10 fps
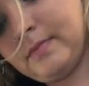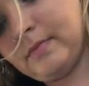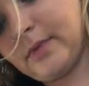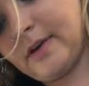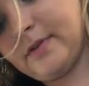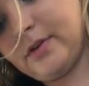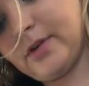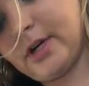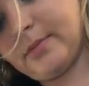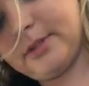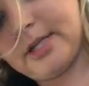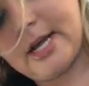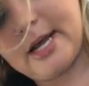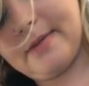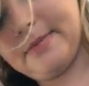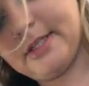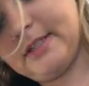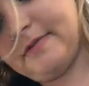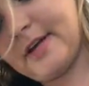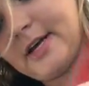Might have to do it a couple times,
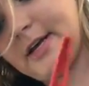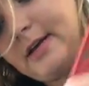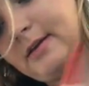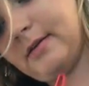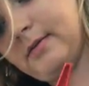that's fine.